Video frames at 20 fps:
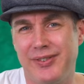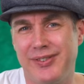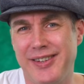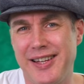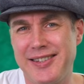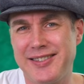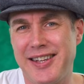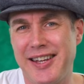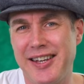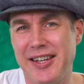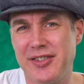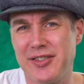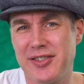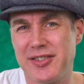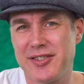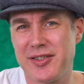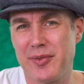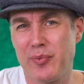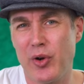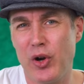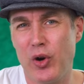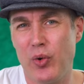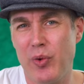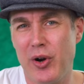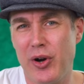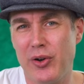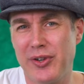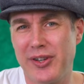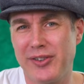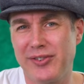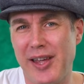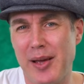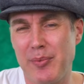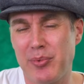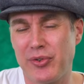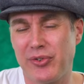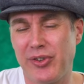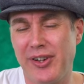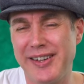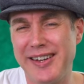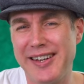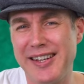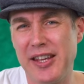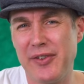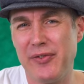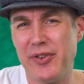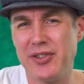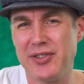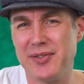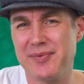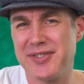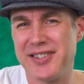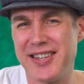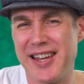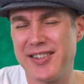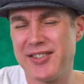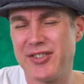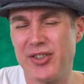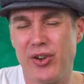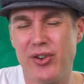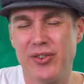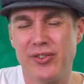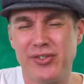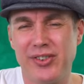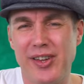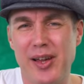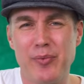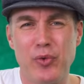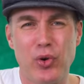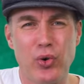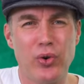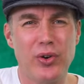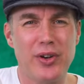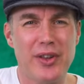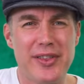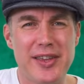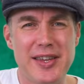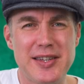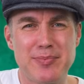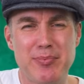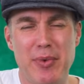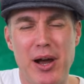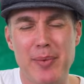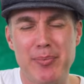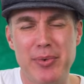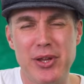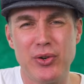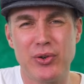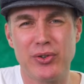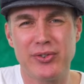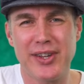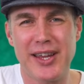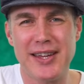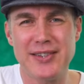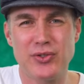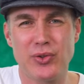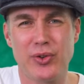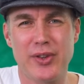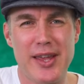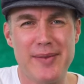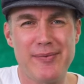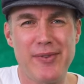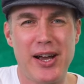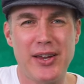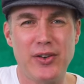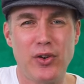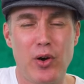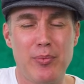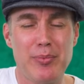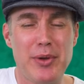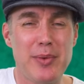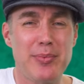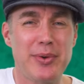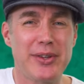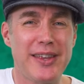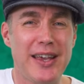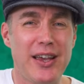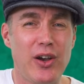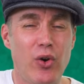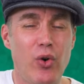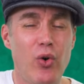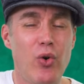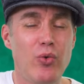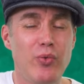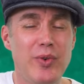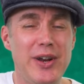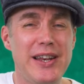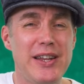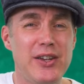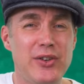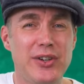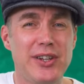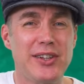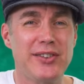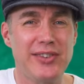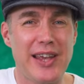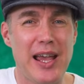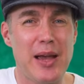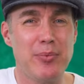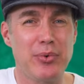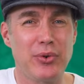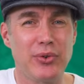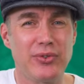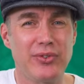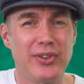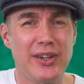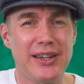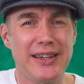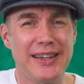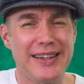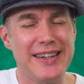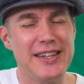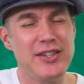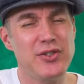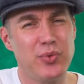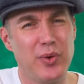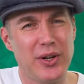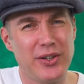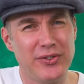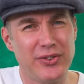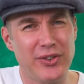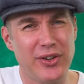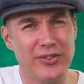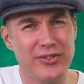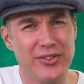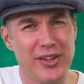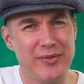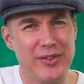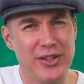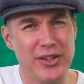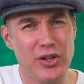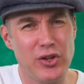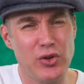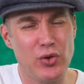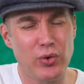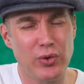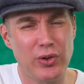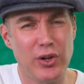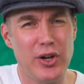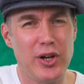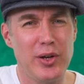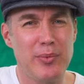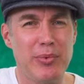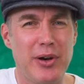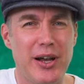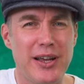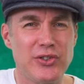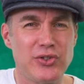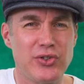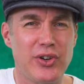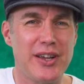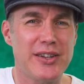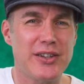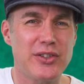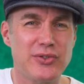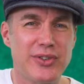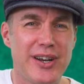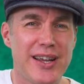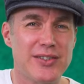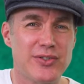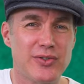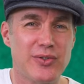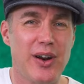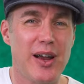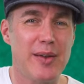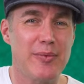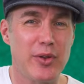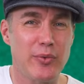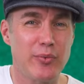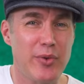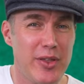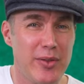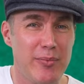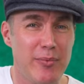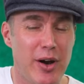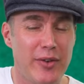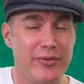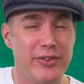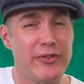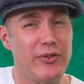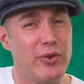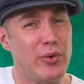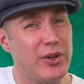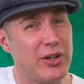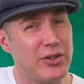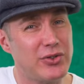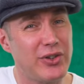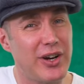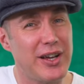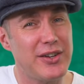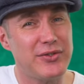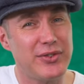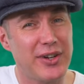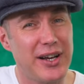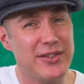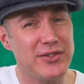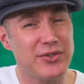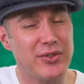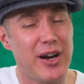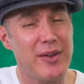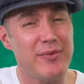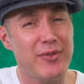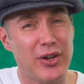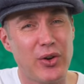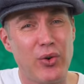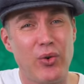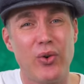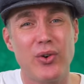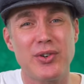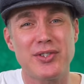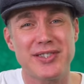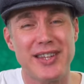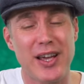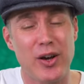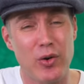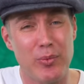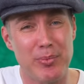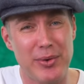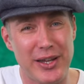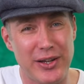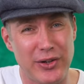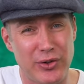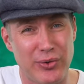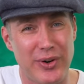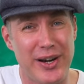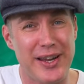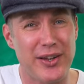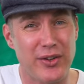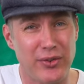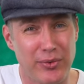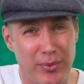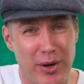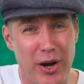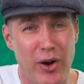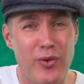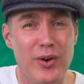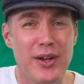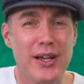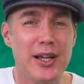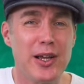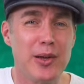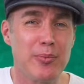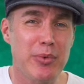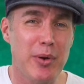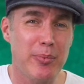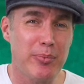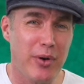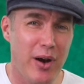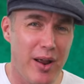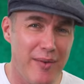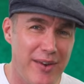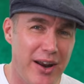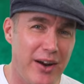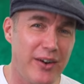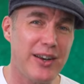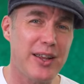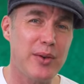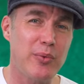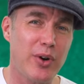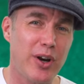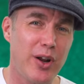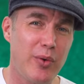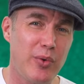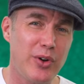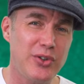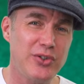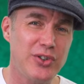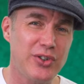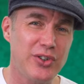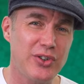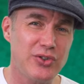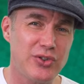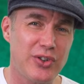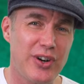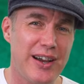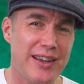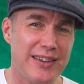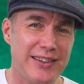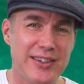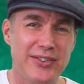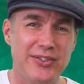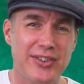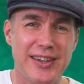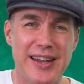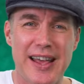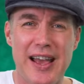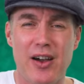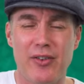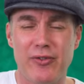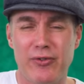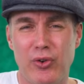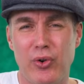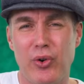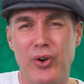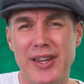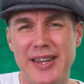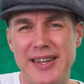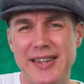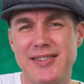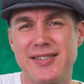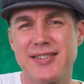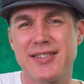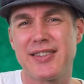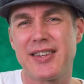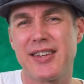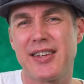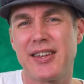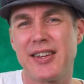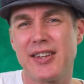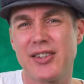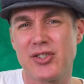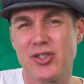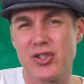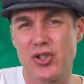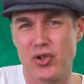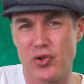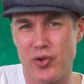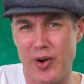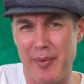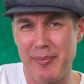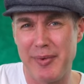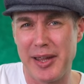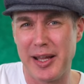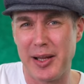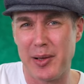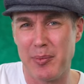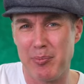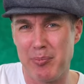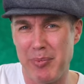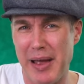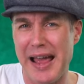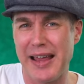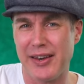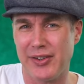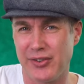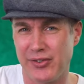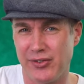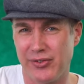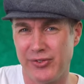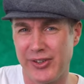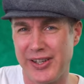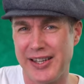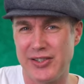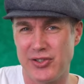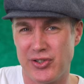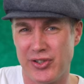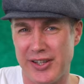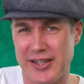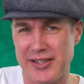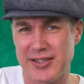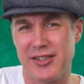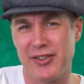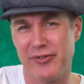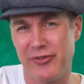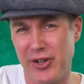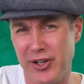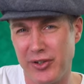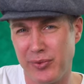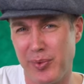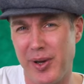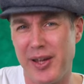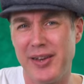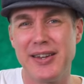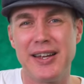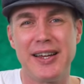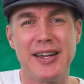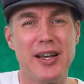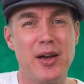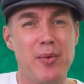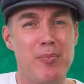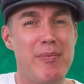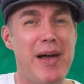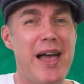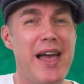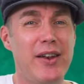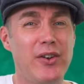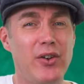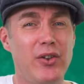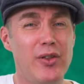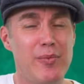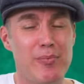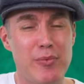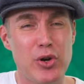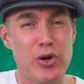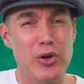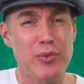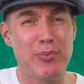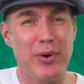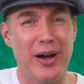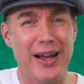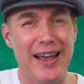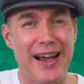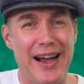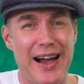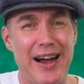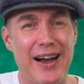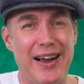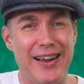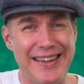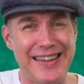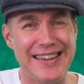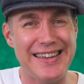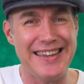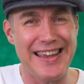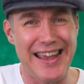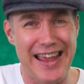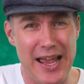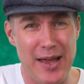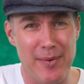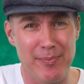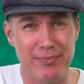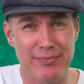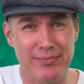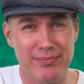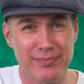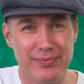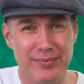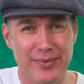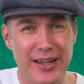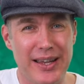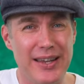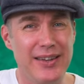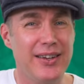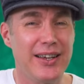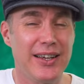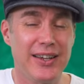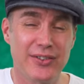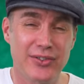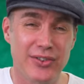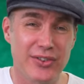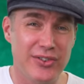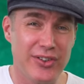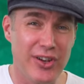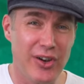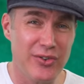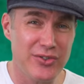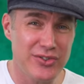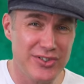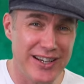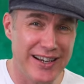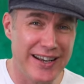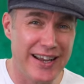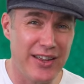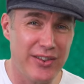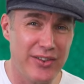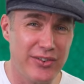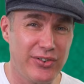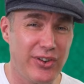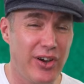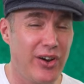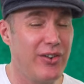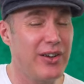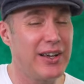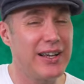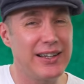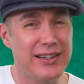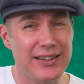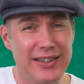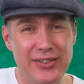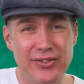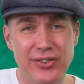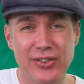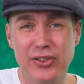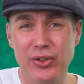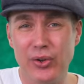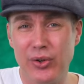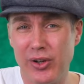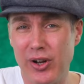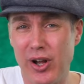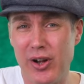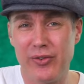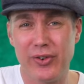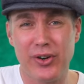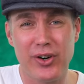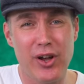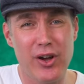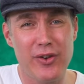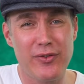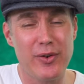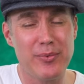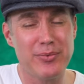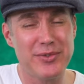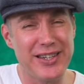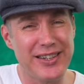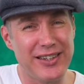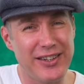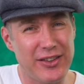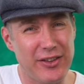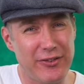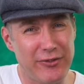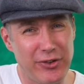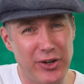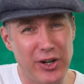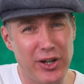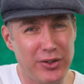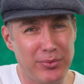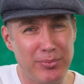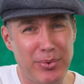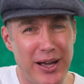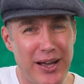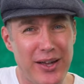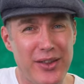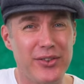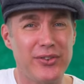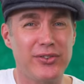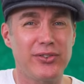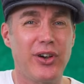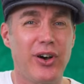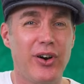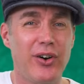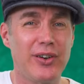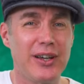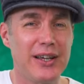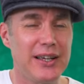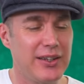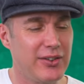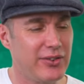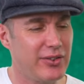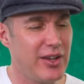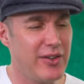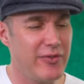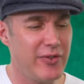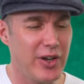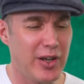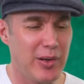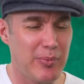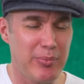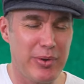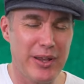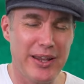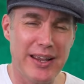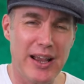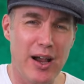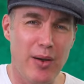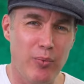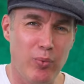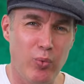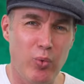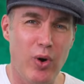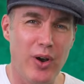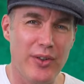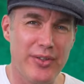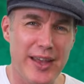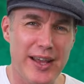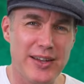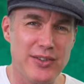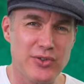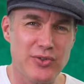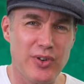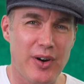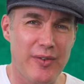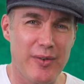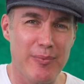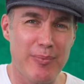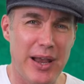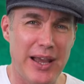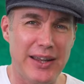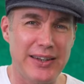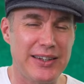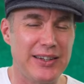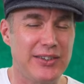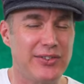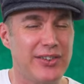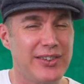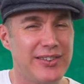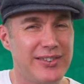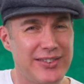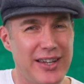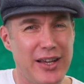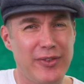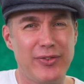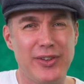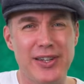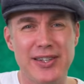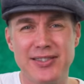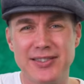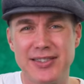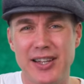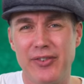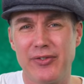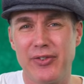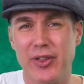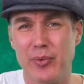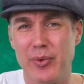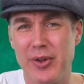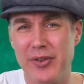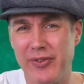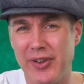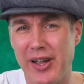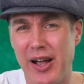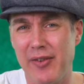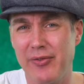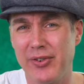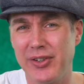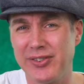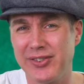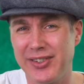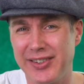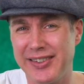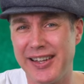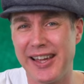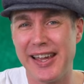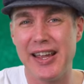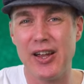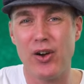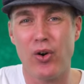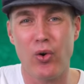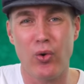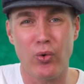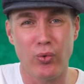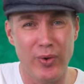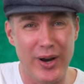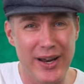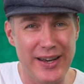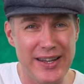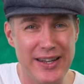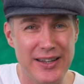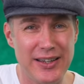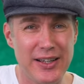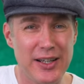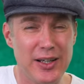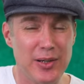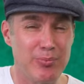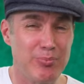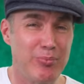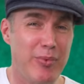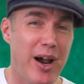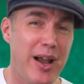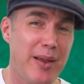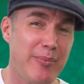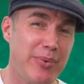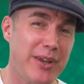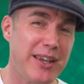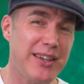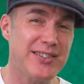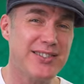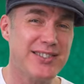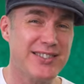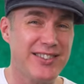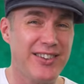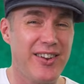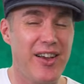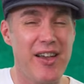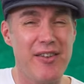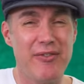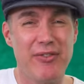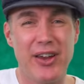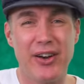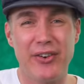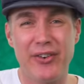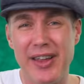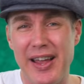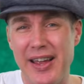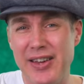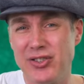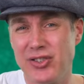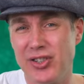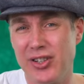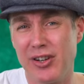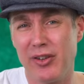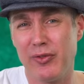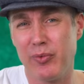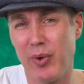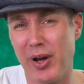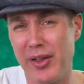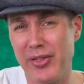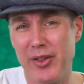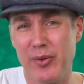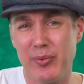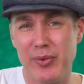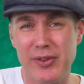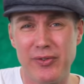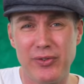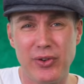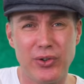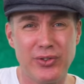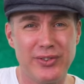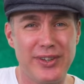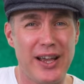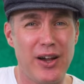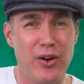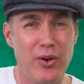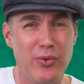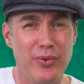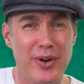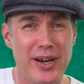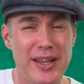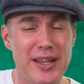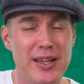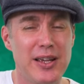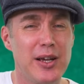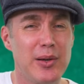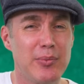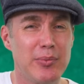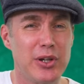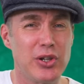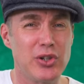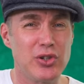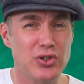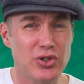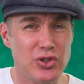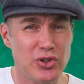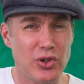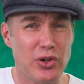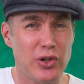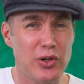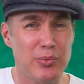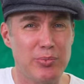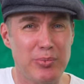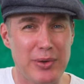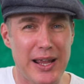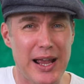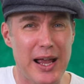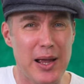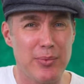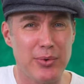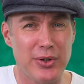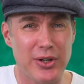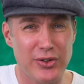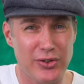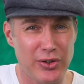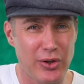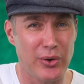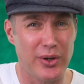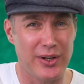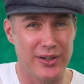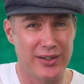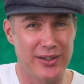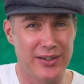Let's get into some real world examples. So I'm going to give you some set songs. Some or all of these might be your taste or they might not be, but they're all really good examples. And each one's got something that you'll learn by trying to transcribe the rhythm off. If you want to try and transcribe the chords, that would be great as well. But primarily, what I want you to try and listen out for is the strumming patterns for each of these. And the first one, Man on the Moon by REM. Okay, so just go and check out the song, listen to it over and over, particularly the first part of the song, see if you can pick up what that strumming pattern is. It's definitely stuff that we've covered today already, might be a slight variation of one that we've looked at already, but you should be able to do it.